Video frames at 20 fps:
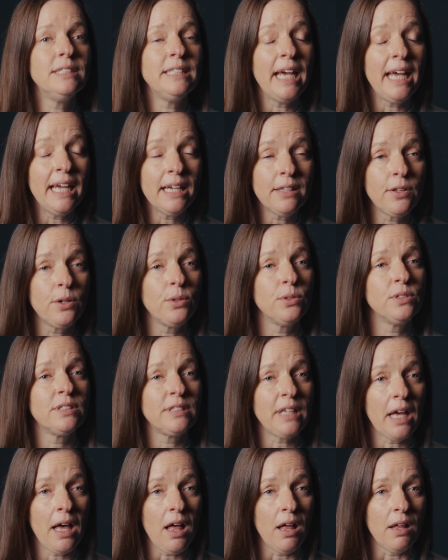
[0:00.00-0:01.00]
take those
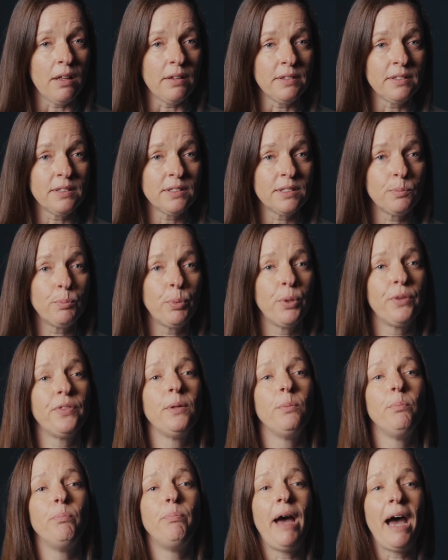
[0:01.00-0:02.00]
cells, put
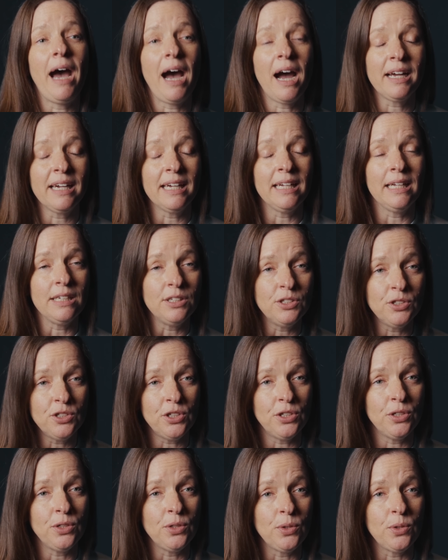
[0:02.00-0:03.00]
them back
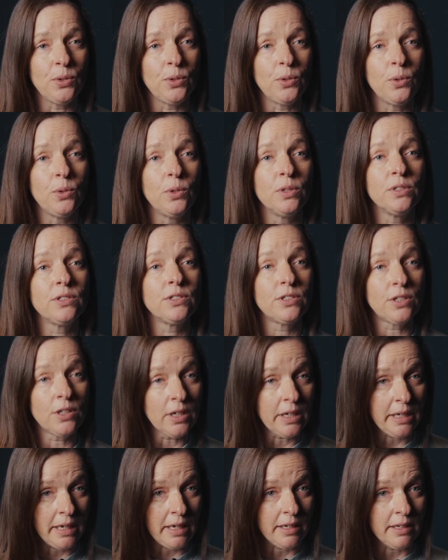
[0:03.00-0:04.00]
into
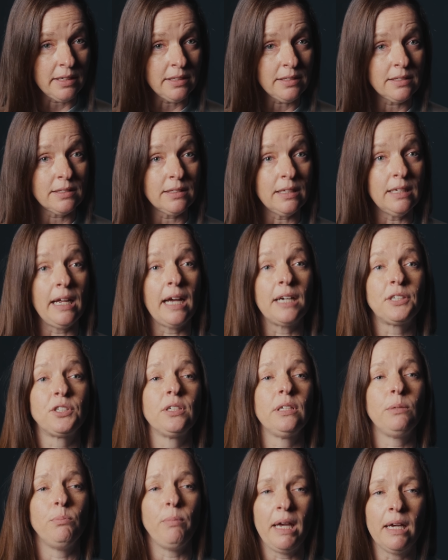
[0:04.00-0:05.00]
surrogates, and
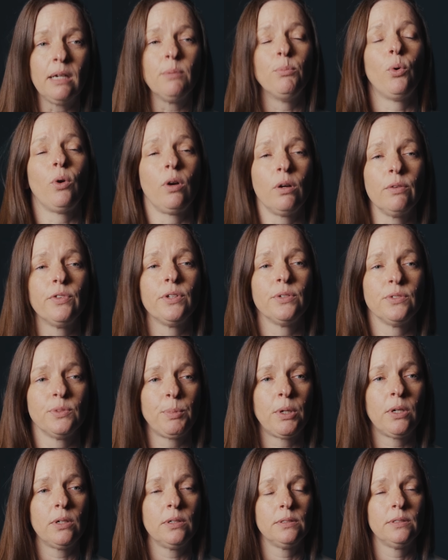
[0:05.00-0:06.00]
actually make more of those
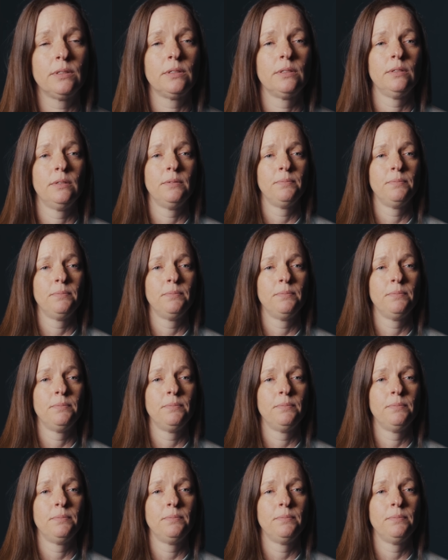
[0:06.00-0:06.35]
birds.